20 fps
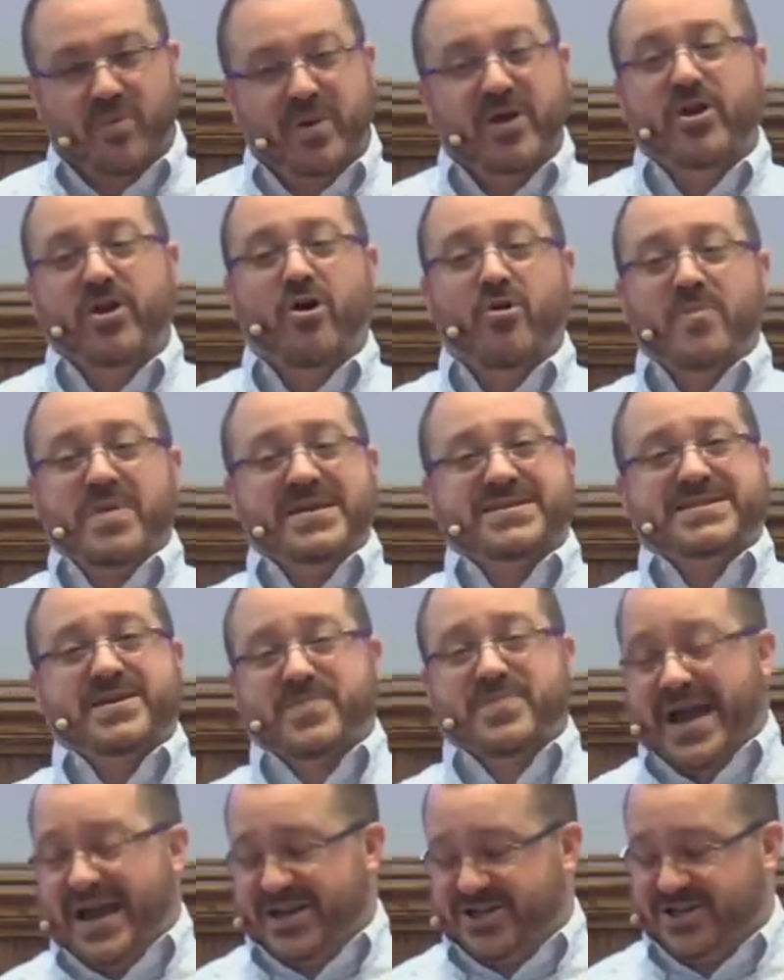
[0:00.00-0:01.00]
know it means
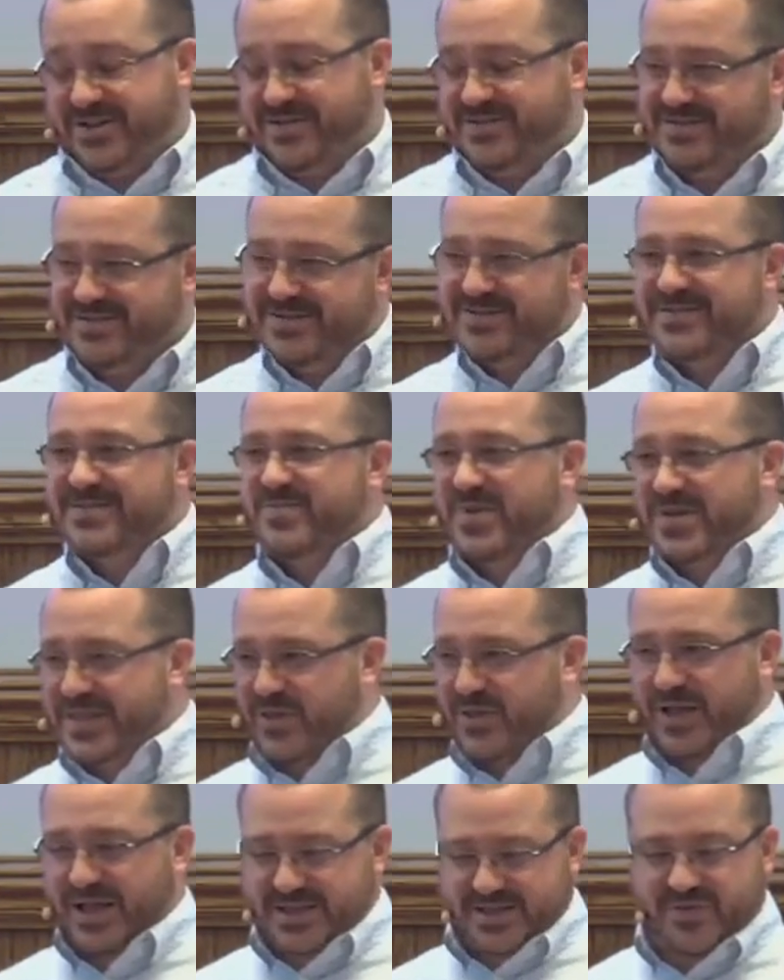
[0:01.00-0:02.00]
compassion, but they'll
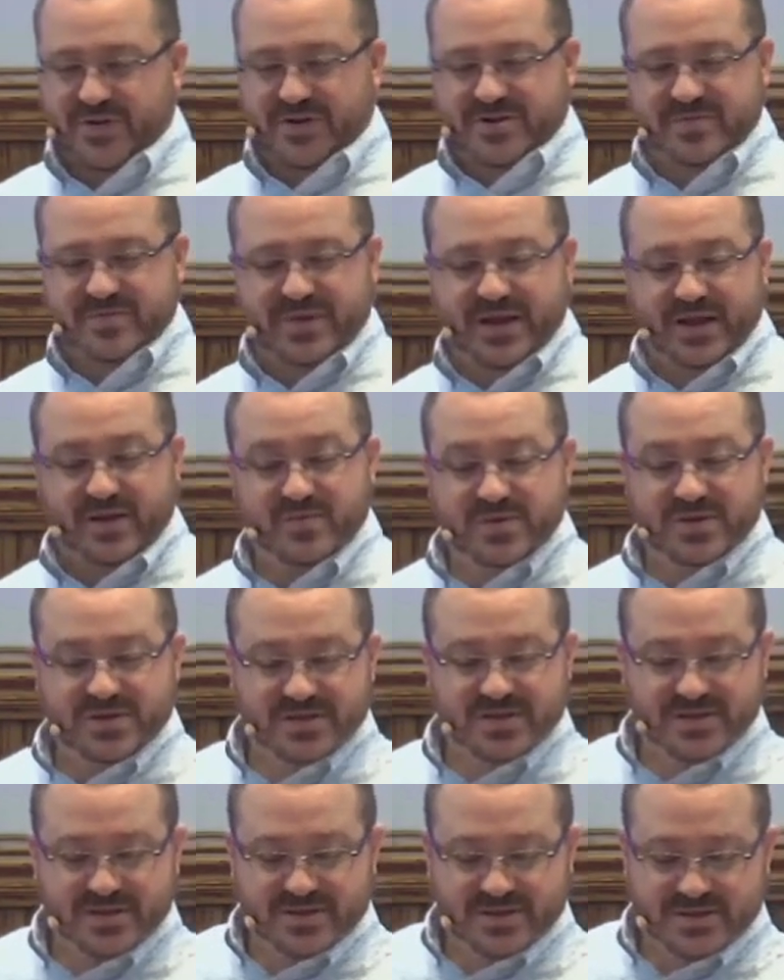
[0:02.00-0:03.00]
think it's a fearsome name.
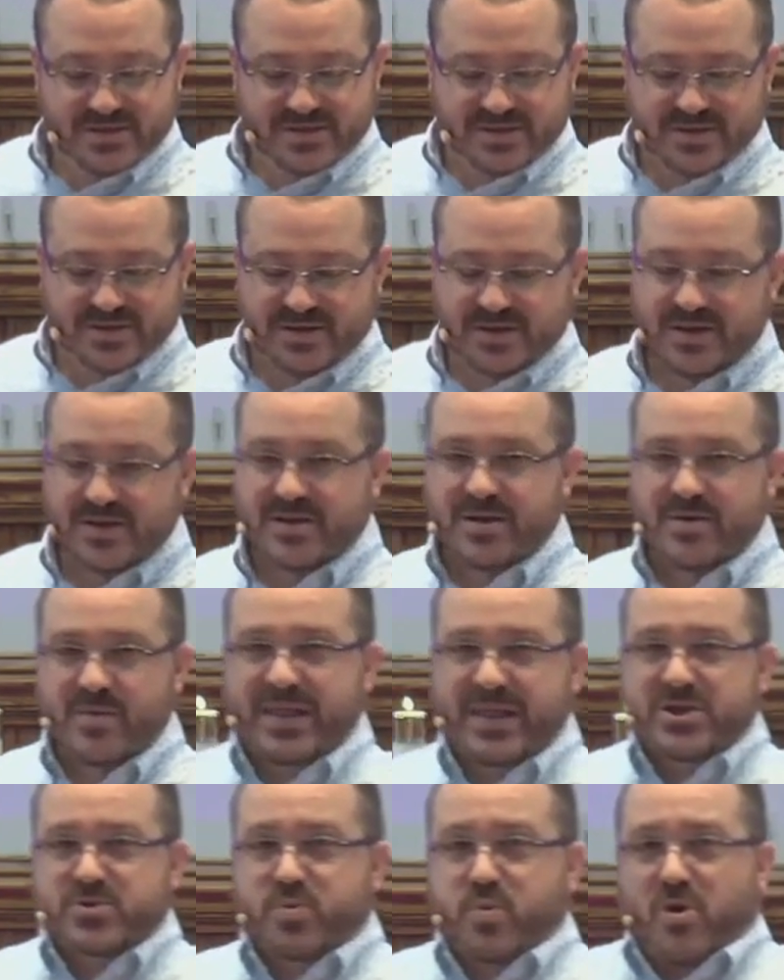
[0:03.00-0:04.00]
And
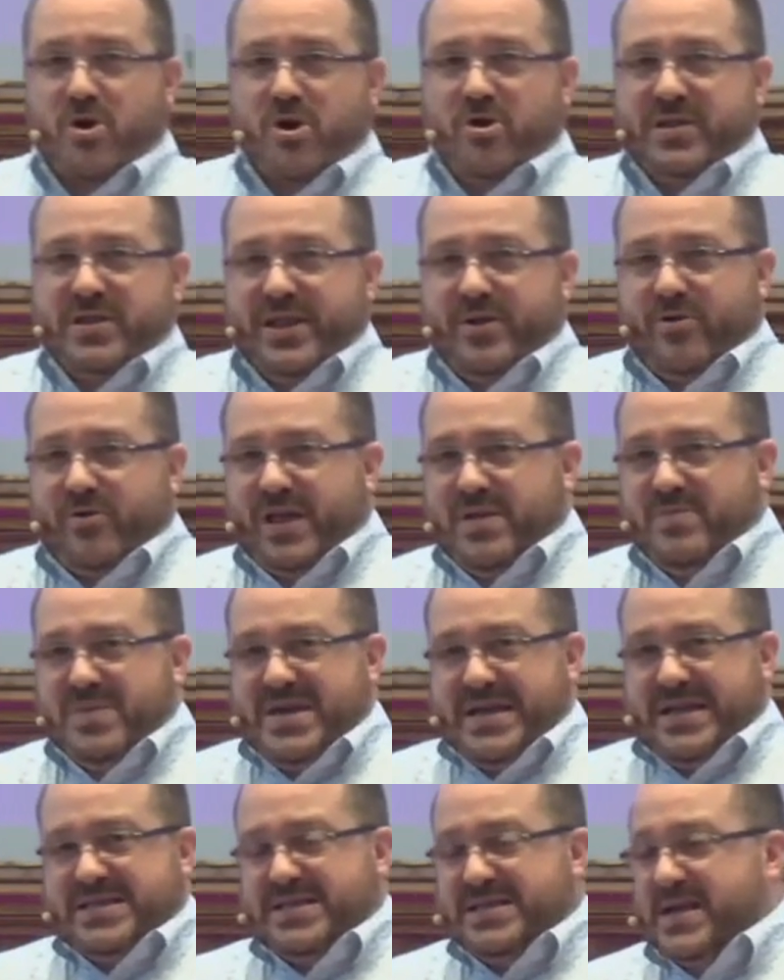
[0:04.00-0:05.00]
this word literally
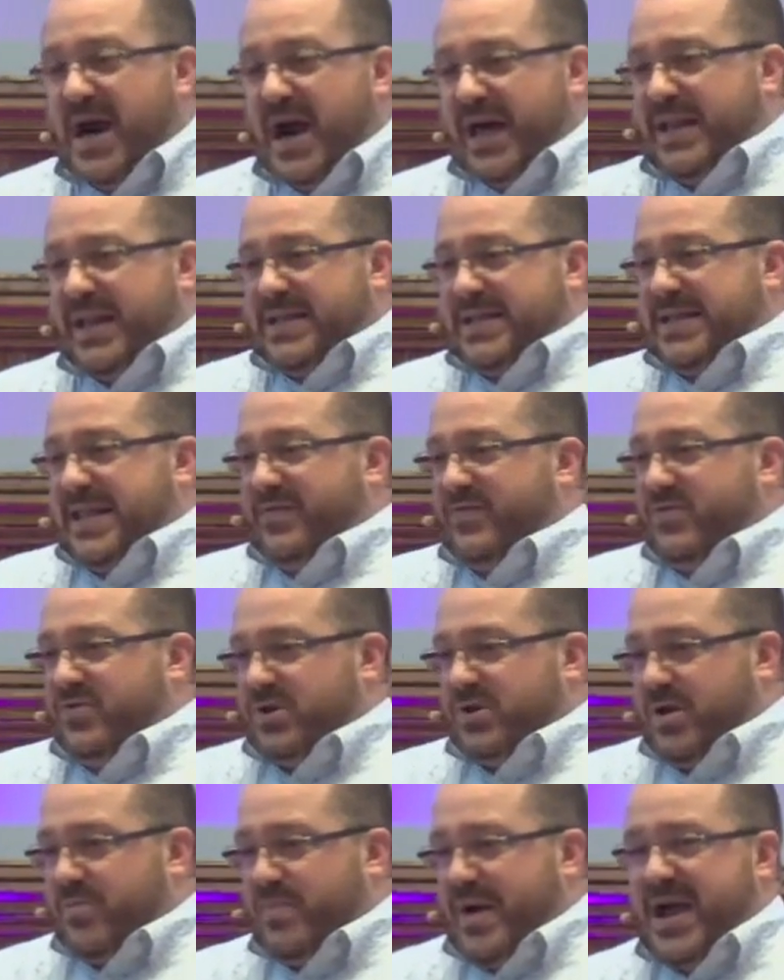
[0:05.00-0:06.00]
means gut level
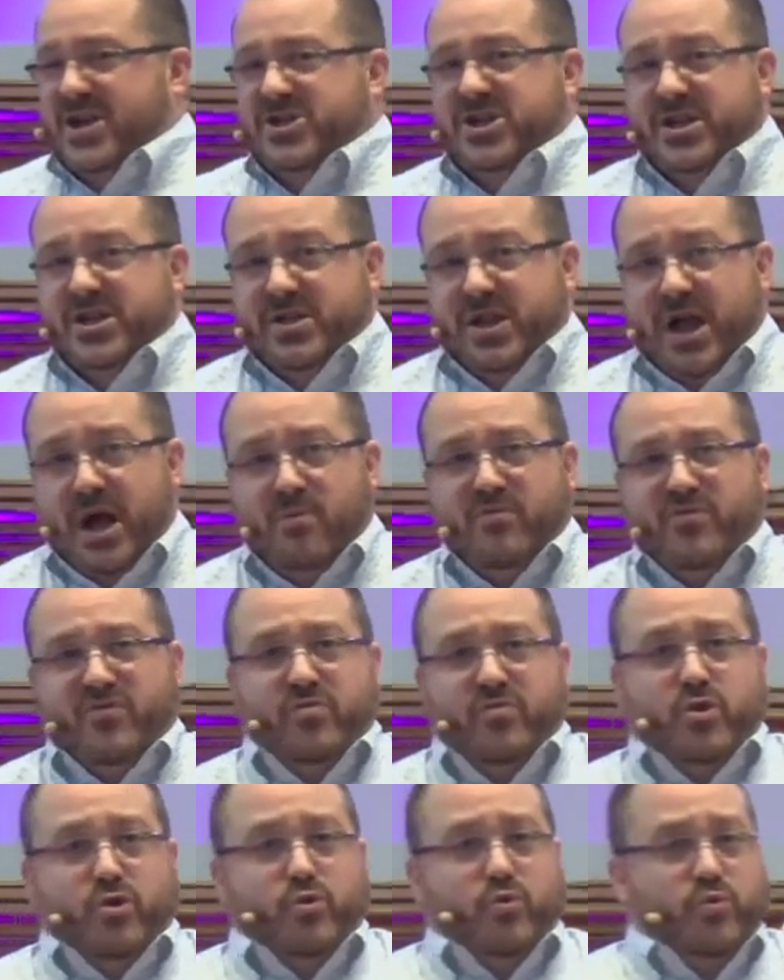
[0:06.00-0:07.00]
compassion. It comes from
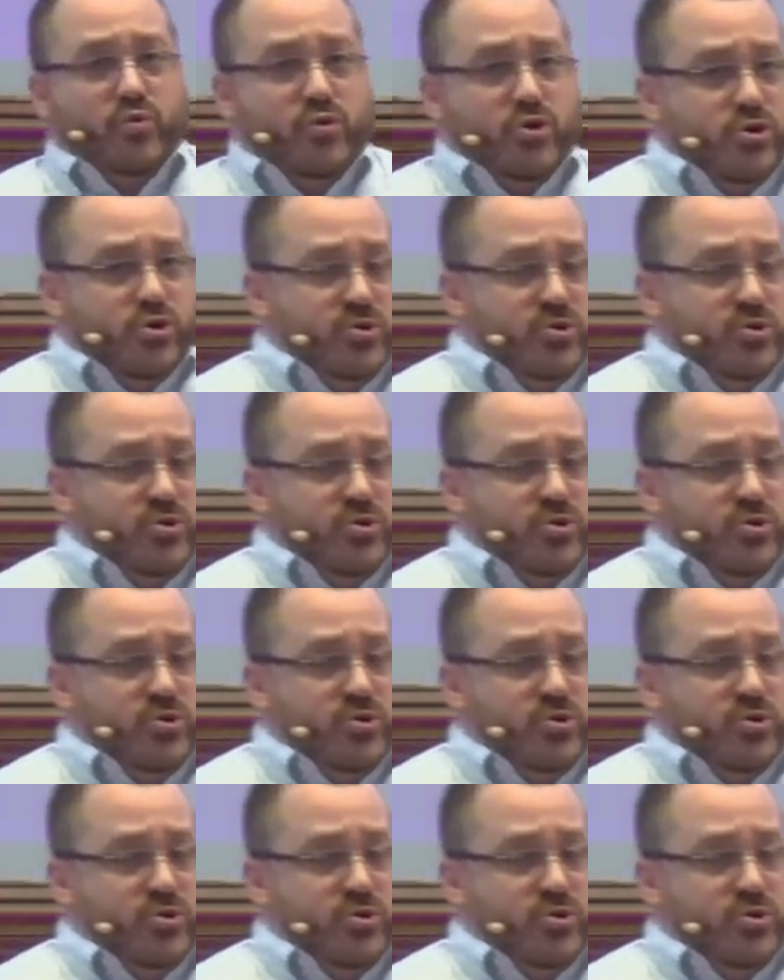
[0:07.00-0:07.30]
the root